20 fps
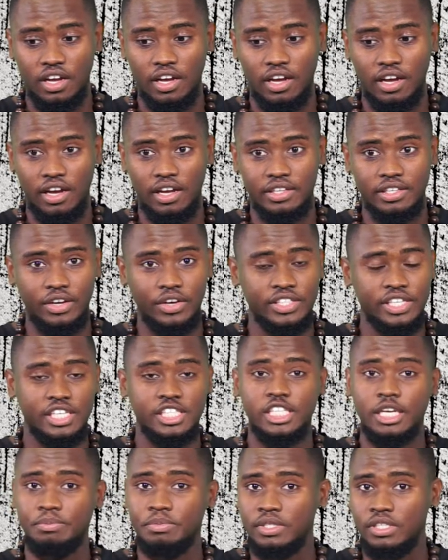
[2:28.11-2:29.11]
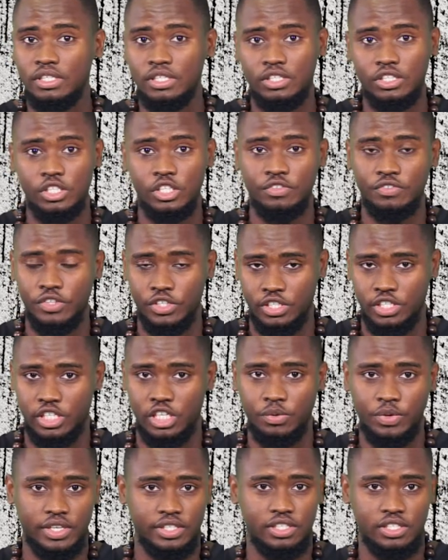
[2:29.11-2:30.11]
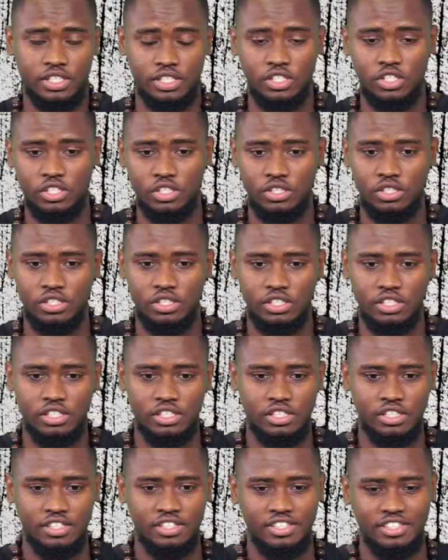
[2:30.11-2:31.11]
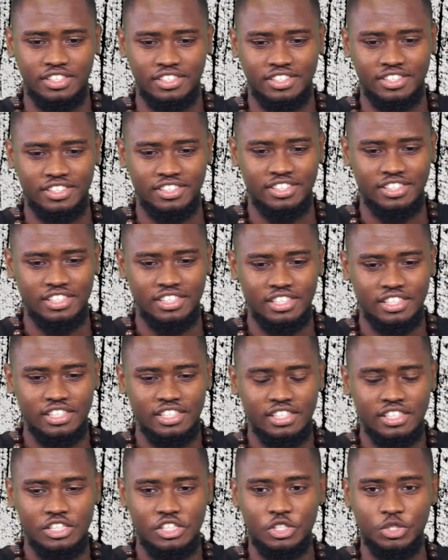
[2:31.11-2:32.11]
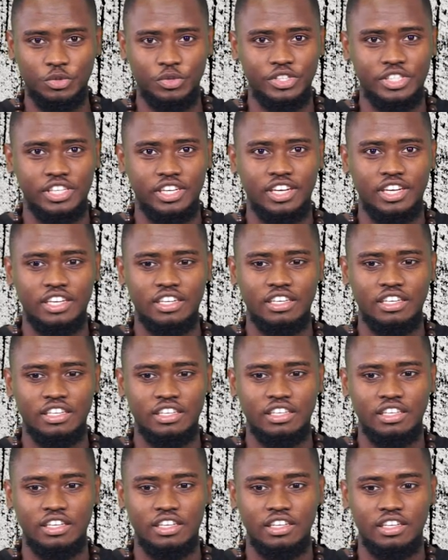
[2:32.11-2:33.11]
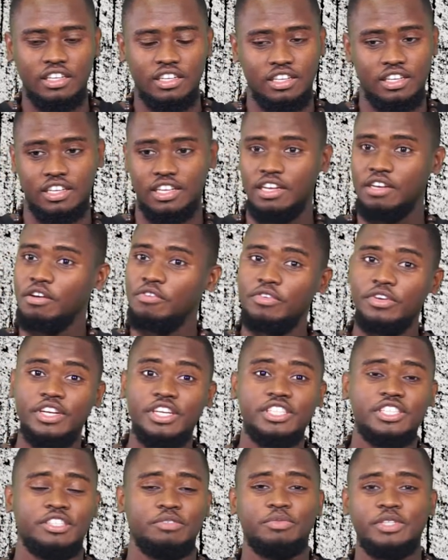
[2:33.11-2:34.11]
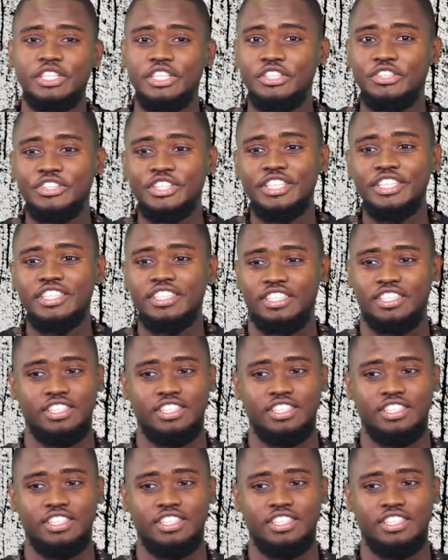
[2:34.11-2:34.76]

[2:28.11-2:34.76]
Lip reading: I was accepted into University of the West Indies to do it and finish my degree.